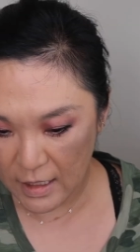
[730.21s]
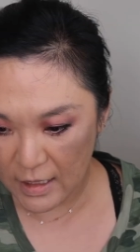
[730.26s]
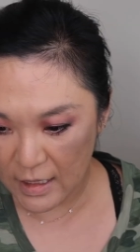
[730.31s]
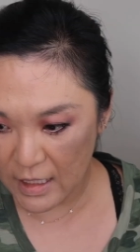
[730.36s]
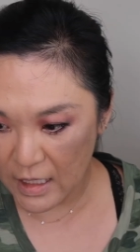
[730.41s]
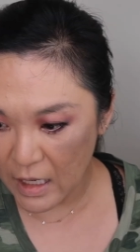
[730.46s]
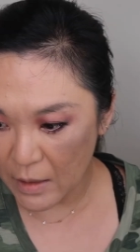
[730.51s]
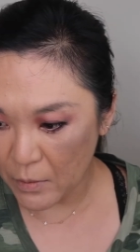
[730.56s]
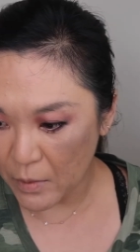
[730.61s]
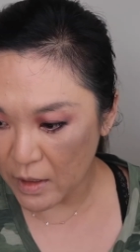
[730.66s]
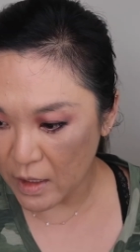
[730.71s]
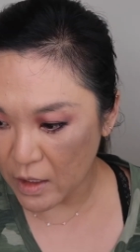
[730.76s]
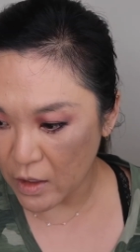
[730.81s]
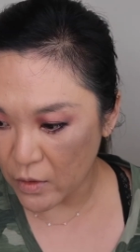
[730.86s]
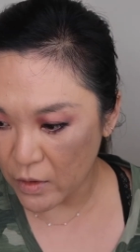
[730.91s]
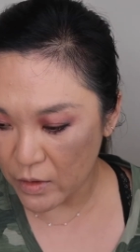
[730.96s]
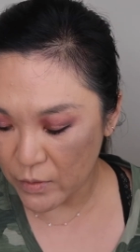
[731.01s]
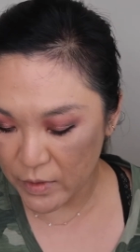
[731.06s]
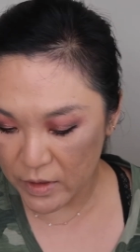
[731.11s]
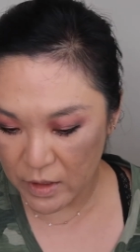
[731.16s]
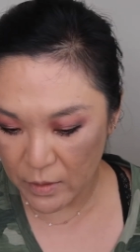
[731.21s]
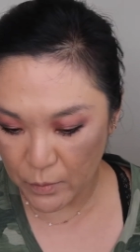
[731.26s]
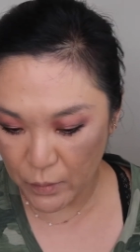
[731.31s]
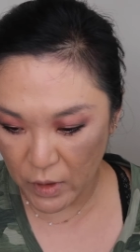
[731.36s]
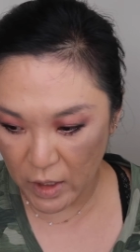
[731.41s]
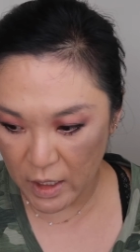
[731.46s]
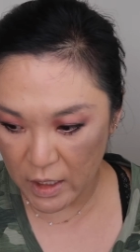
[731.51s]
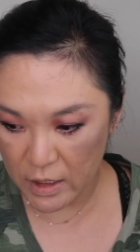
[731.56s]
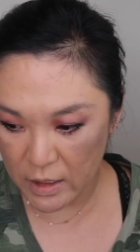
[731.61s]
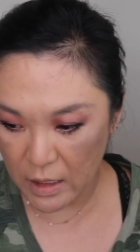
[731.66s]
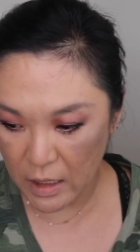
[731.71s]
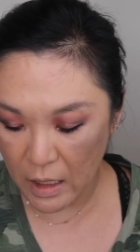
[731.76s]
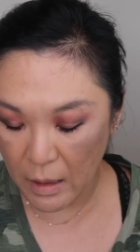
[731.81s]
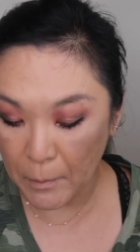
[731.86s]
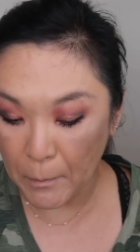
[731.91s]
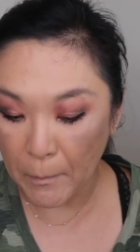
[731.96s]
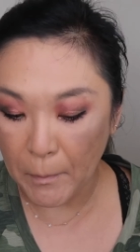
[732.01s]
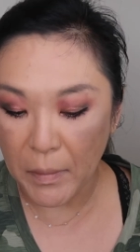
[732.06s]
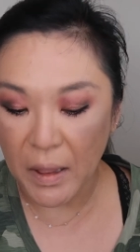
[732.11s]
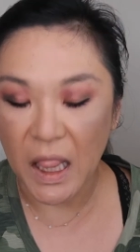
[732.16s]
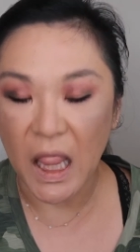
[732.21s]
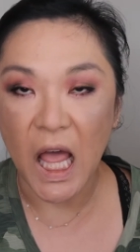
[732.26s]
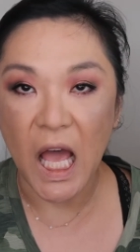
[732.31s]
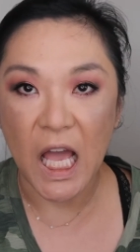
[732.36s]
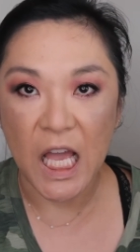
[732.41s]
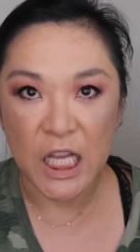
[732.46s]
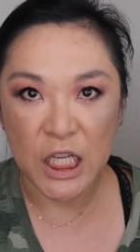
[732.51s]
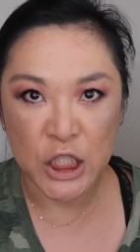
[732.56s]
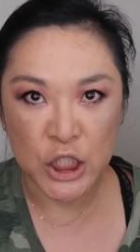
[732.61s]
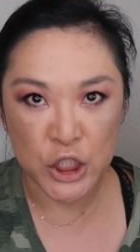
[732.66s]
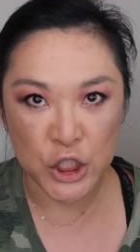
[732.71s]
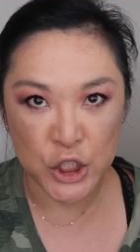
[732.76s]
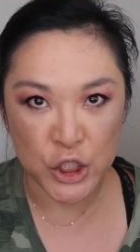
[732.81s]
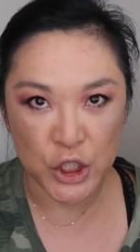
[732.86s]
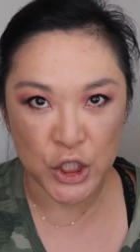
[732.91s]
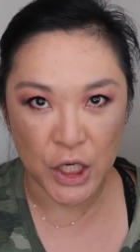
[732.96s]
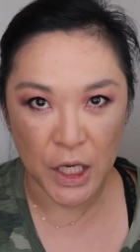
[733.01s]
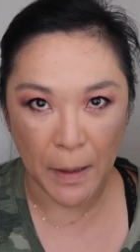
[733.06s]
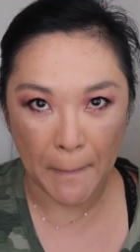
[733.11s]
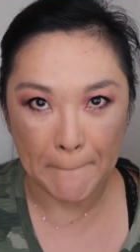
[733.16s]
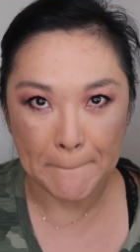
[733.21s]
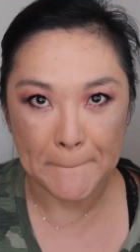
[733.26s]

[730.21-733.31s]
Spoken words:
Then I want to go in with a brush,